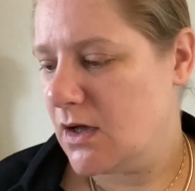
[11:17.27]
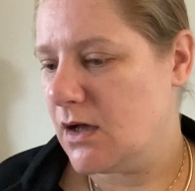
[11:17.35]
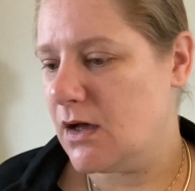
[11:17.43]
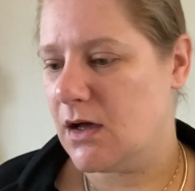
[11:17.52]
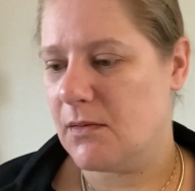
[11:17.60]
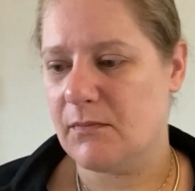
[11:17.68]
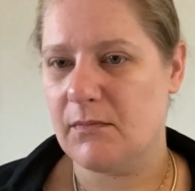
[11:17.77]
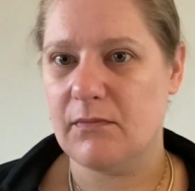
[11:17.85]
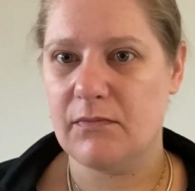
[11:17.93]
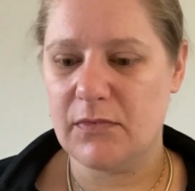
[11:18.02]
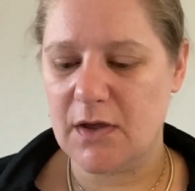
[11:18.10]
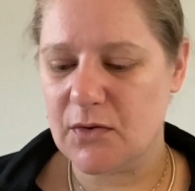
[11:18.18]

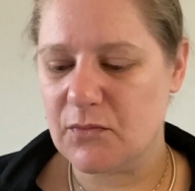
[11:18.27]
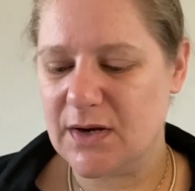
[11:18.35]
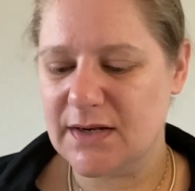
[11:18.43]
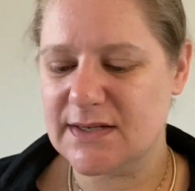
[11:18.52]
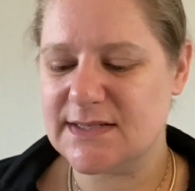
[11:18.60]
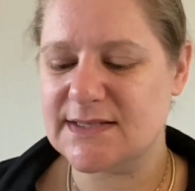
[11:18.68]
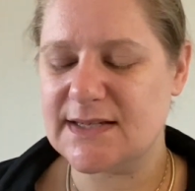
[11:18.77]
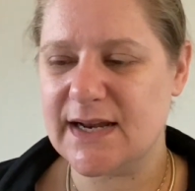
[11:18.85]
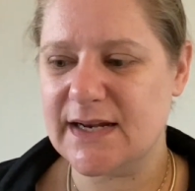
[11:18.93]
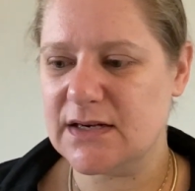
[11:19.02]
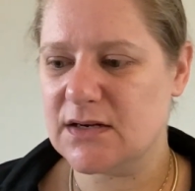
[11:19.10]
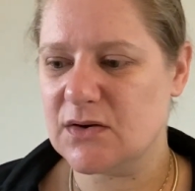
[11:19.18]
Not really
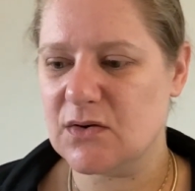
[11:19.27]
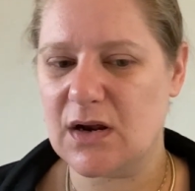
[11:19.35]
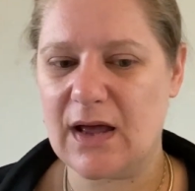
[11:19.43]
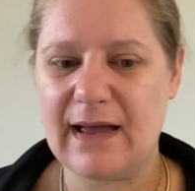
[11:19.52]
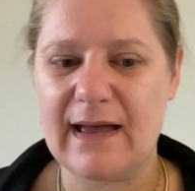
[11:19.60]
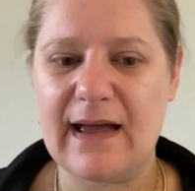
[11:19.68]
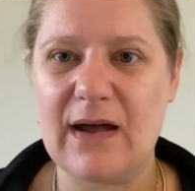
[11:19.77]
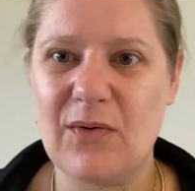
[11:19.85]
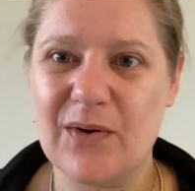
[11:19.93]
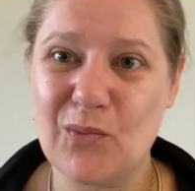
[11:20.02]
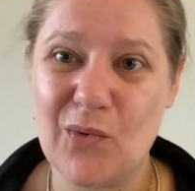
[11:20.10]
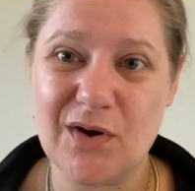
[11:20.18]
decided on how
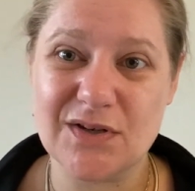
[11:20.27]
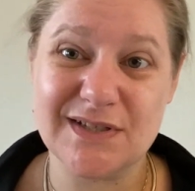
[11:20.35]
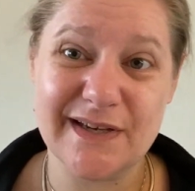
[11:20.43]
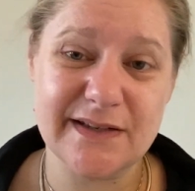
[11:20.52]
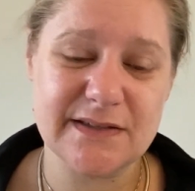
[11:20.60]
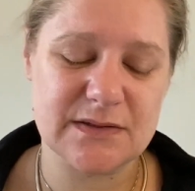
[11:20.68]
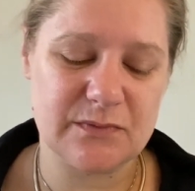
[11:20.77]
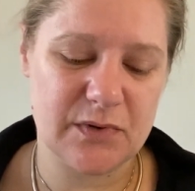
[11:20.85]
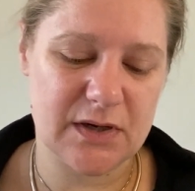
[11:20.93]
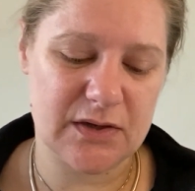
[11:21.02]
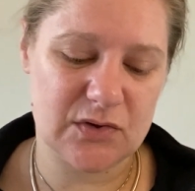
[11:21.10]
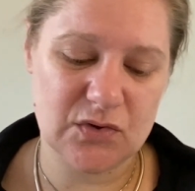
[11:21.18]
and what yet,
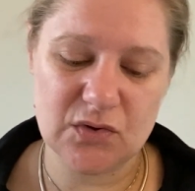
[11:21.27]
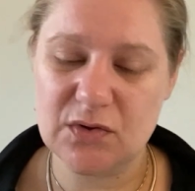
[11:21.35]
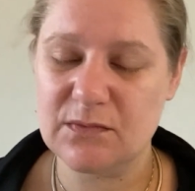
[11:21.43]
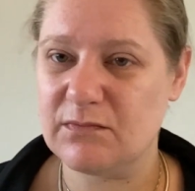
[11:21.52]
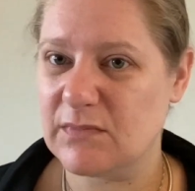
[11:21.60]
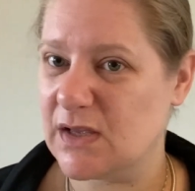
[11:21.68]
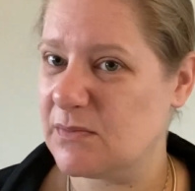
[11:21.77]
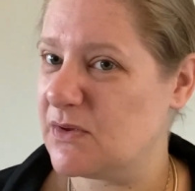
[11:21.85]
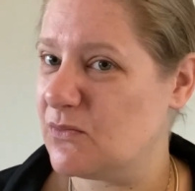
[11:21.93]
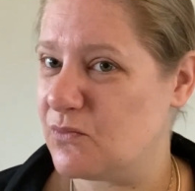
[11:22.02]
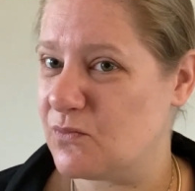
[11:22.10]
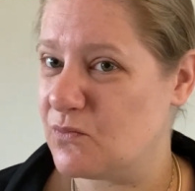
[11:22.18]
but I could
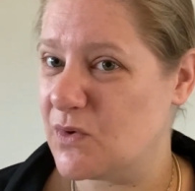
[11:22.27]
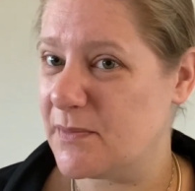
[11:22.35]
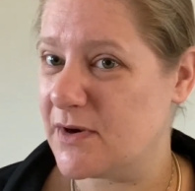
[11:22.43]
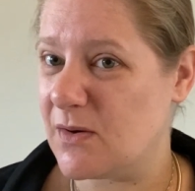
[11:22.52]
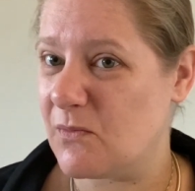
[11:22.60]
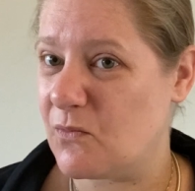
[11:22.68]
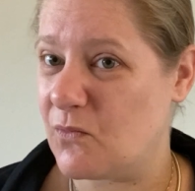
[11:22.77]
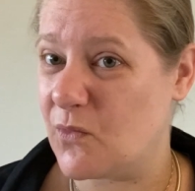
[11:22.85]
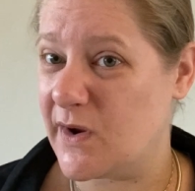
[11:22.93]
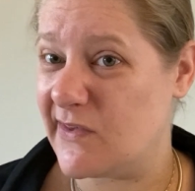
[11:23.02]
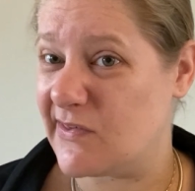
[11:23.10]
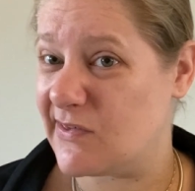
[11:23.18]
maybe whip it up
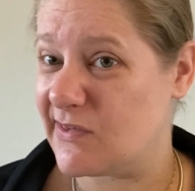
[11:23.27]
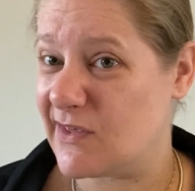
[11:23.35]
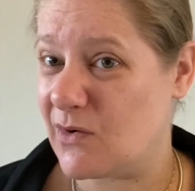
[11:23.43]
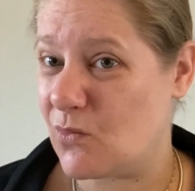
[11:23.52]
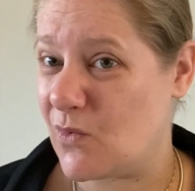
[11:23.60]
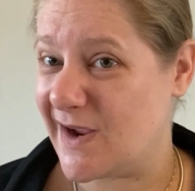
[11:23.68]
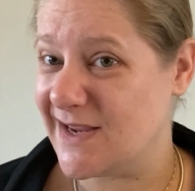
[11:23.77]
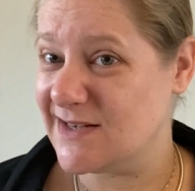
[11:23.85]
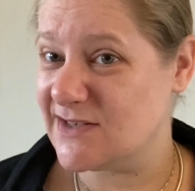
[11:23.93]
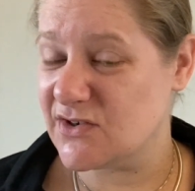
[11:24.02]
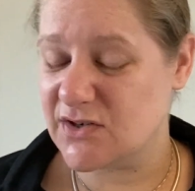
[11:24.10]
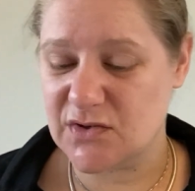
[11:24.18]
with a
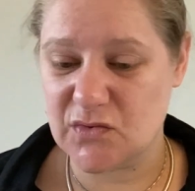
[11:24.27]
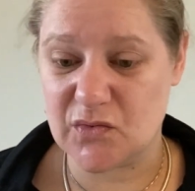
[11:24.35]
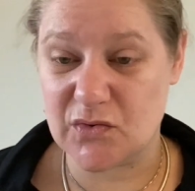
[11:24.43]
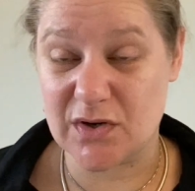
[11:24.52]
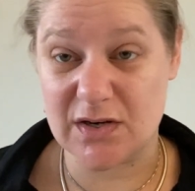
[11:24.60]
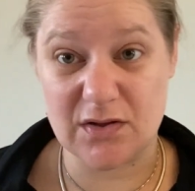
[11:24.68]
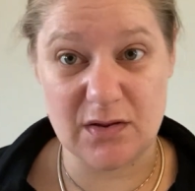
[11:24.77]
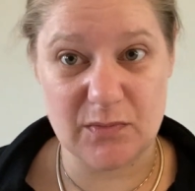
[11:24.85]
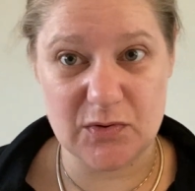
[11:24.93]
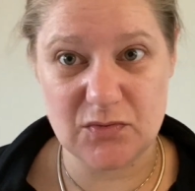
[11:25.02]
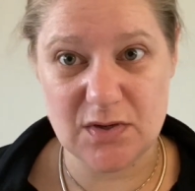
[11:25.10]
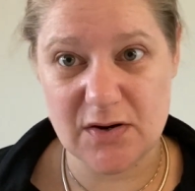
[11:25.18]
white yarn or another
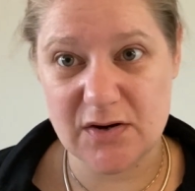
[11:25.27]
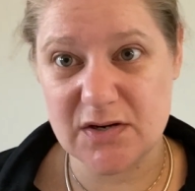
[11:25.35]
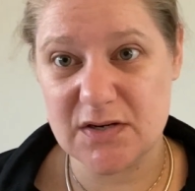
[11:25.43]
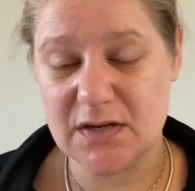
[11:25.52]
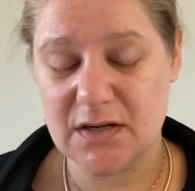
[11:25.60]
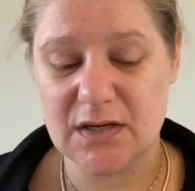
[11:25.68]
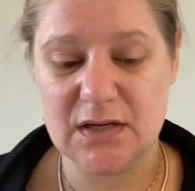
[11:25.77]
blue yarn,